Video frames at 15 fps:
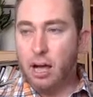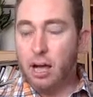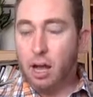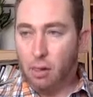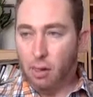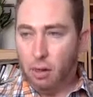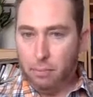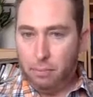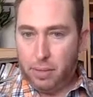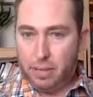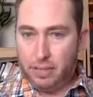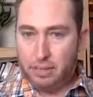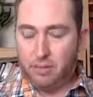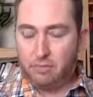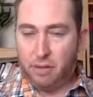
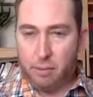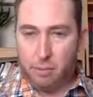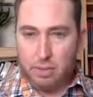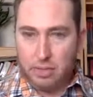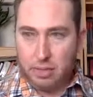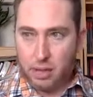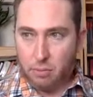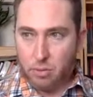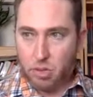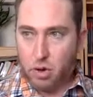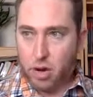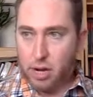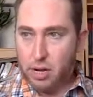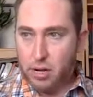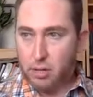Columbus famously was
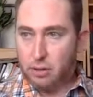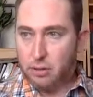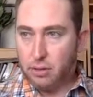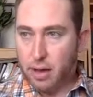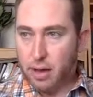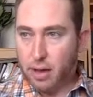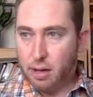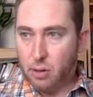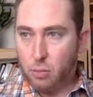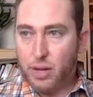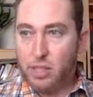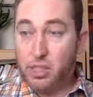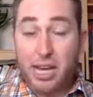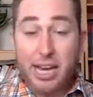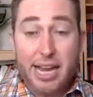trying to
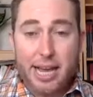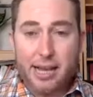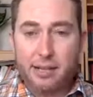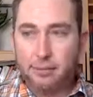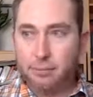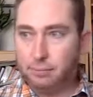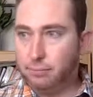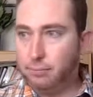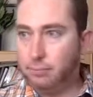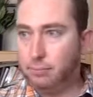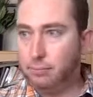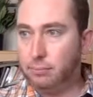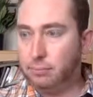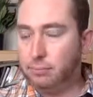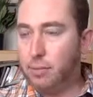reach India,
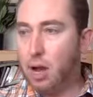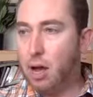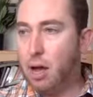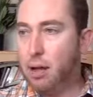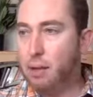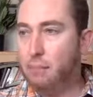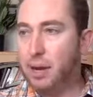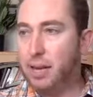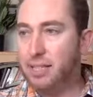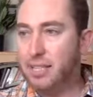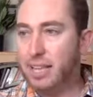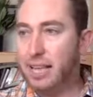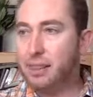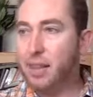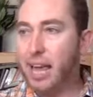but
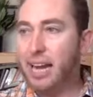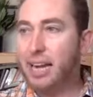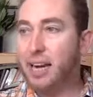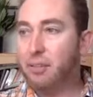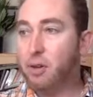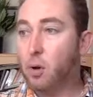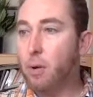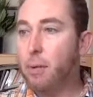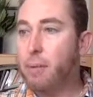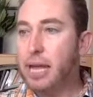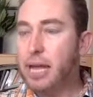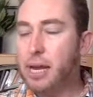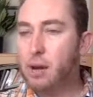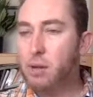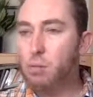instead landed in the
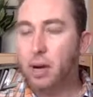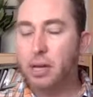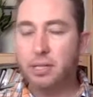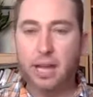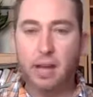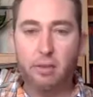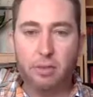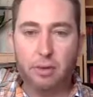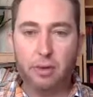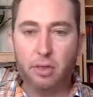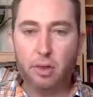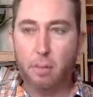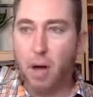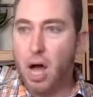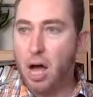Caribbean and what is now the
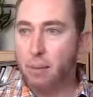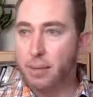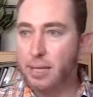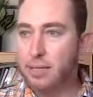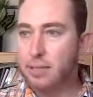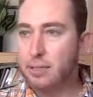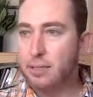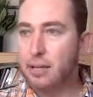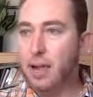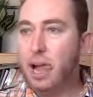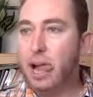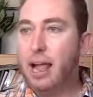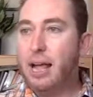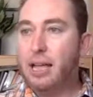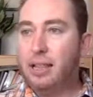Bahamas.
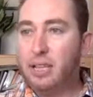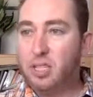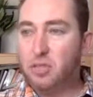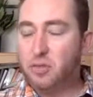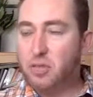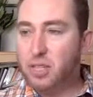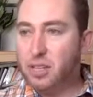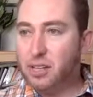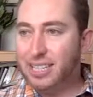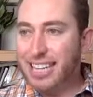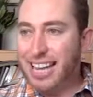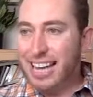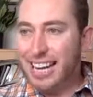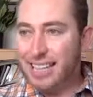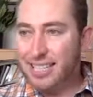This
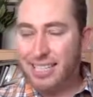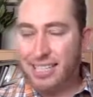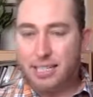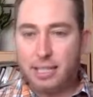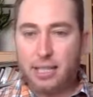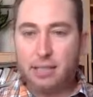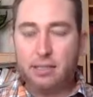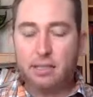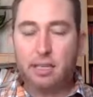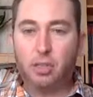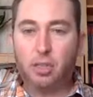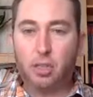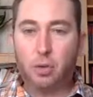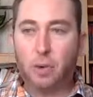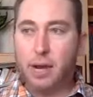facilitated a 16th
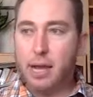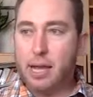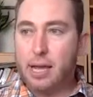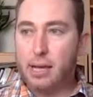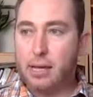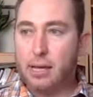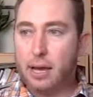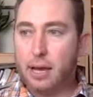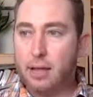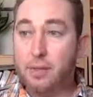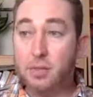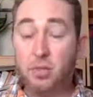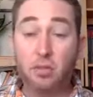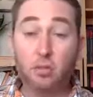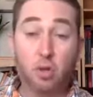century,
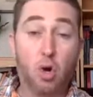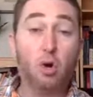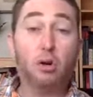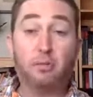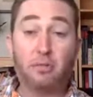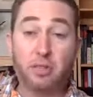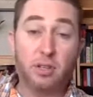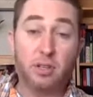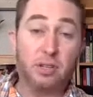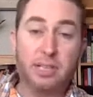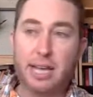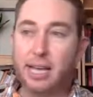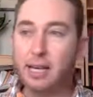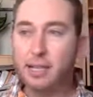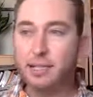this in turn
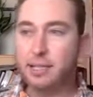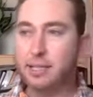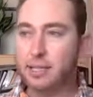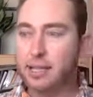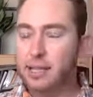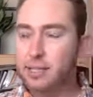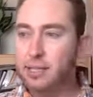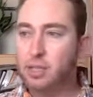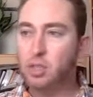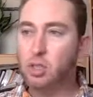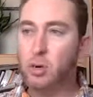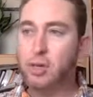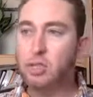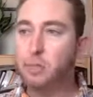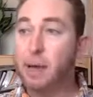facilitated a 16th
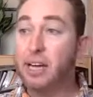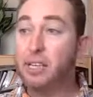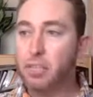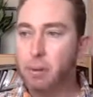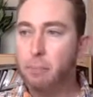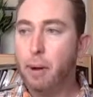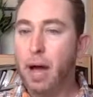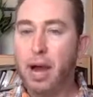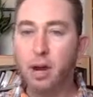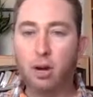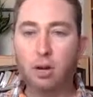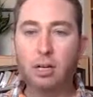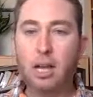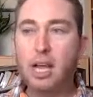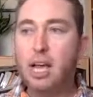century Spanish
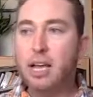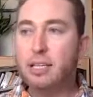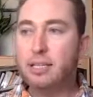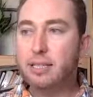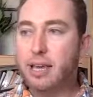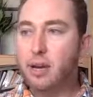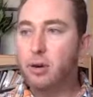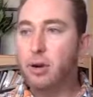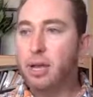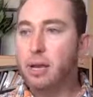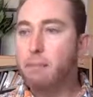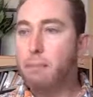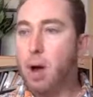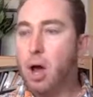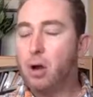Empire centered
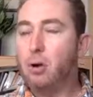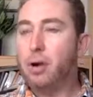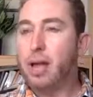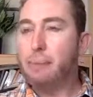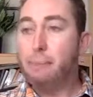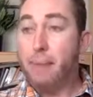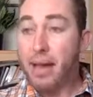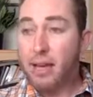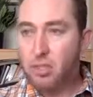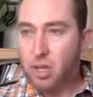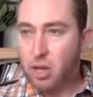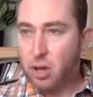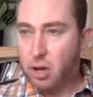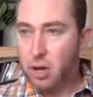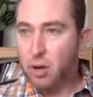in modern day
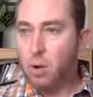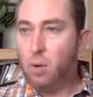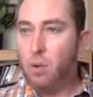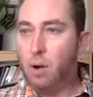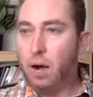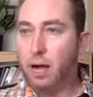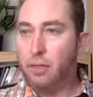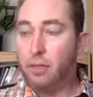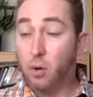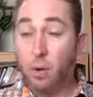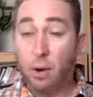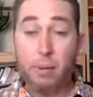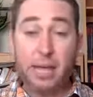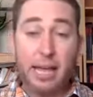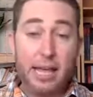Mexico, the
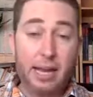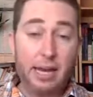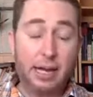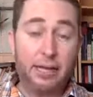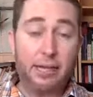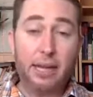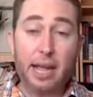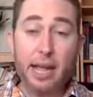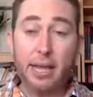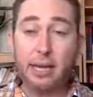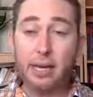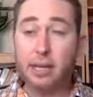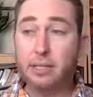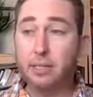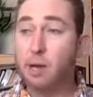Caribbean, and
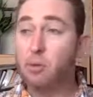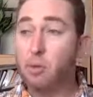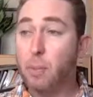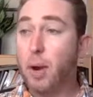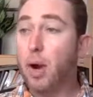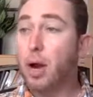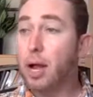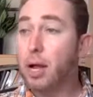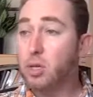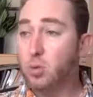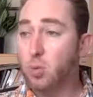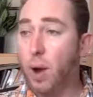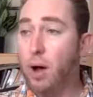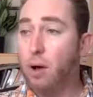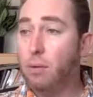South America as
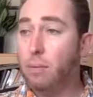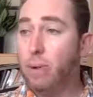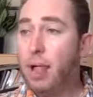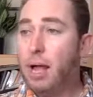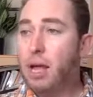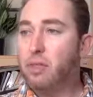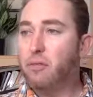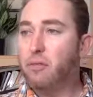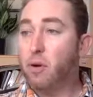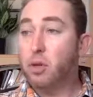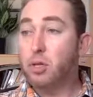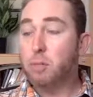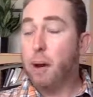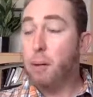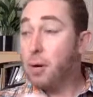well, that
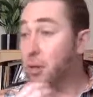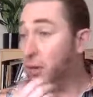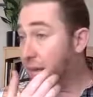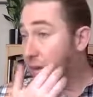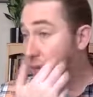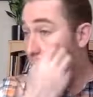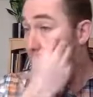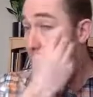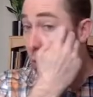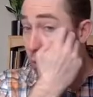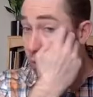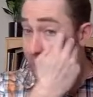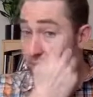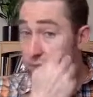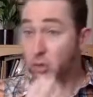focused primarily on
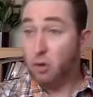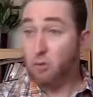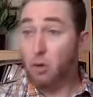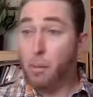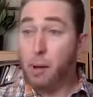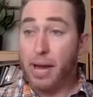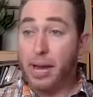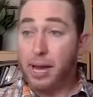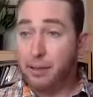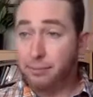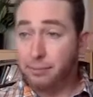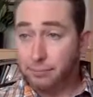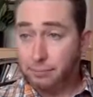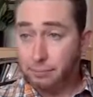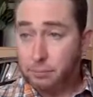gold and silver mining.
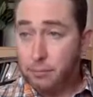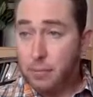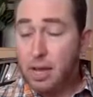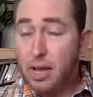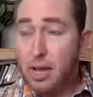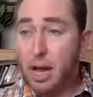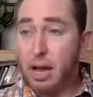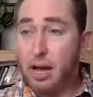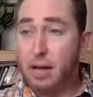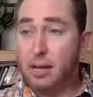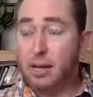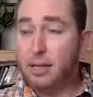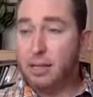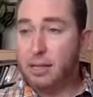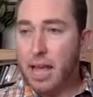
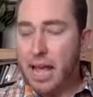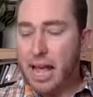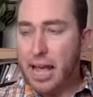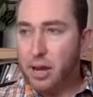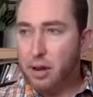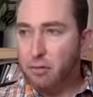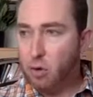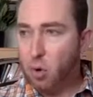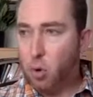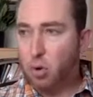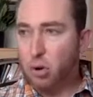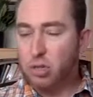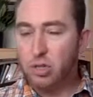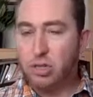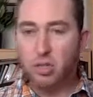And of
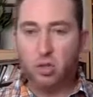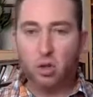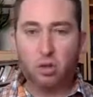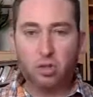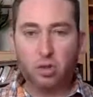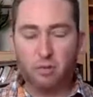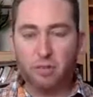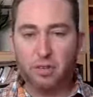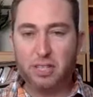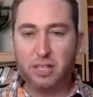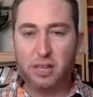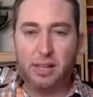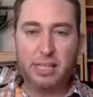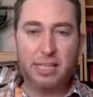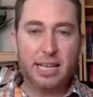course, this also
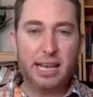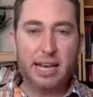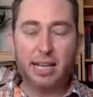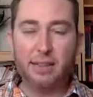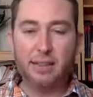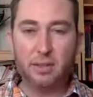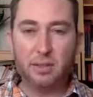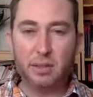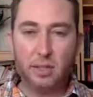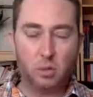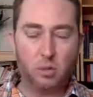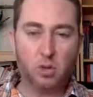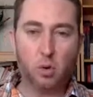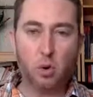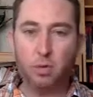facilitated, this
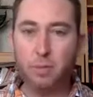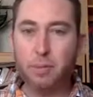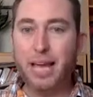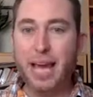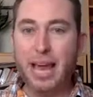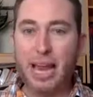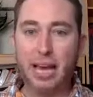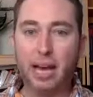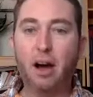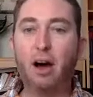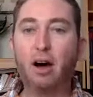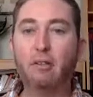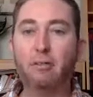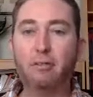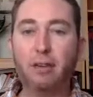was sort of the beginning
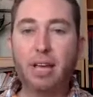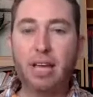of